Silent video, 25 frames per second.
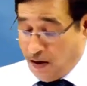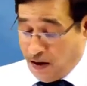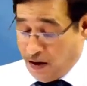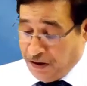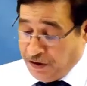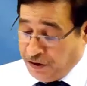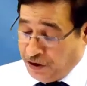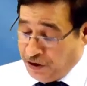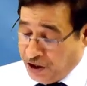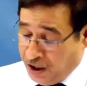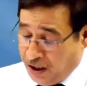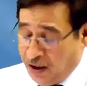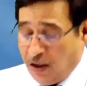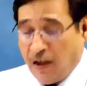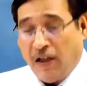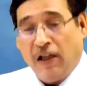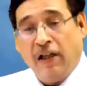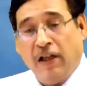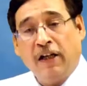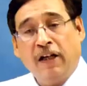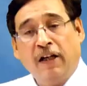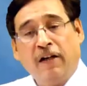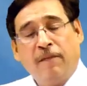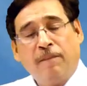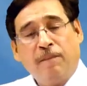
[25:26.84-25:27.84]

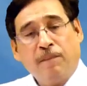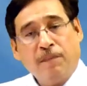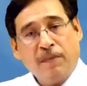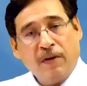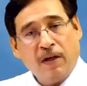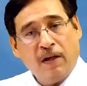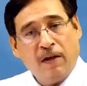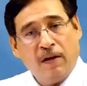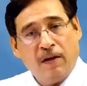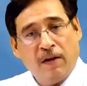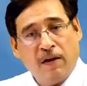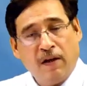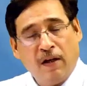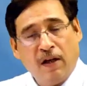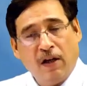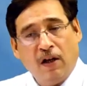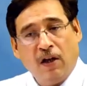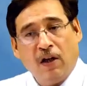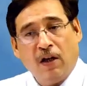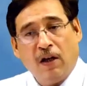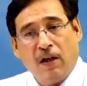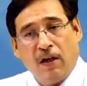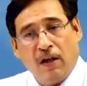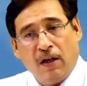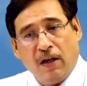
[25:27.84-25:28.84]
Generally,
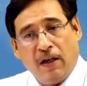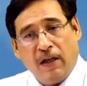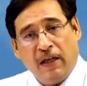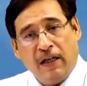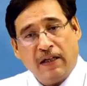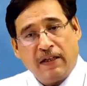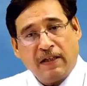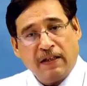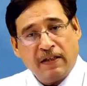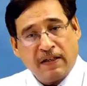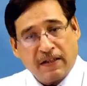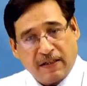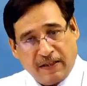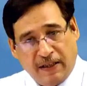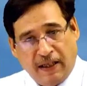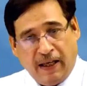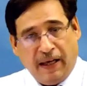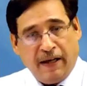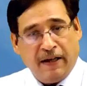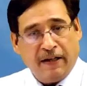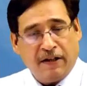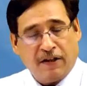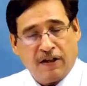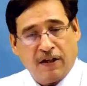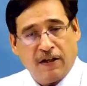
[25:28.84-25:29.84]
it is
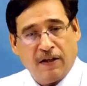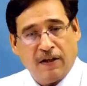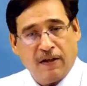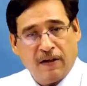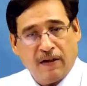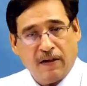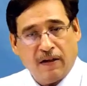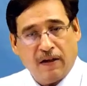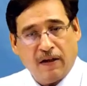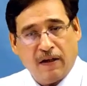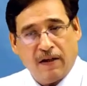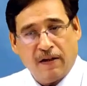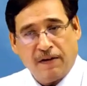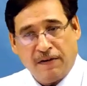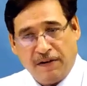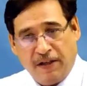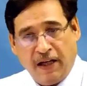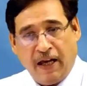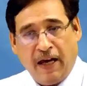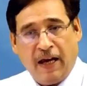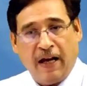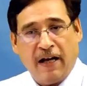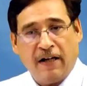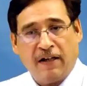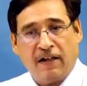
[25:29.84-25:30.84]
said
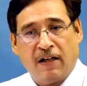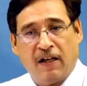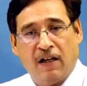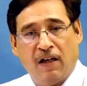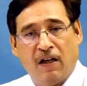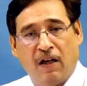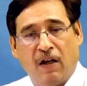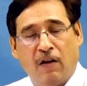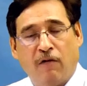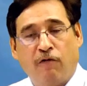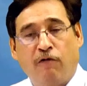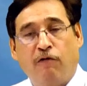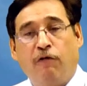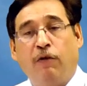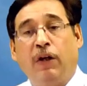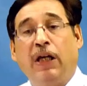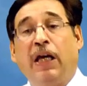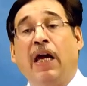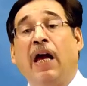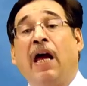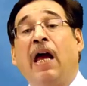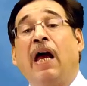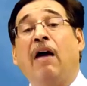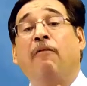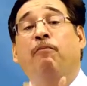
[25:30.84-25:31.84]
that we
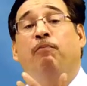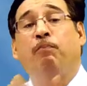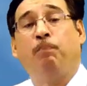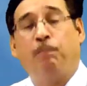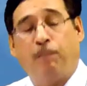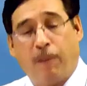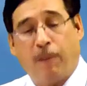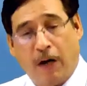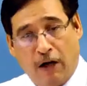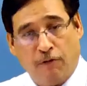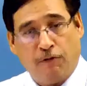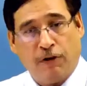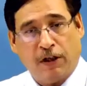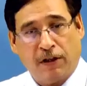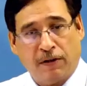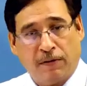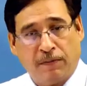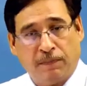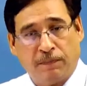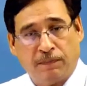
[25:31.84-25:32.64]
have power.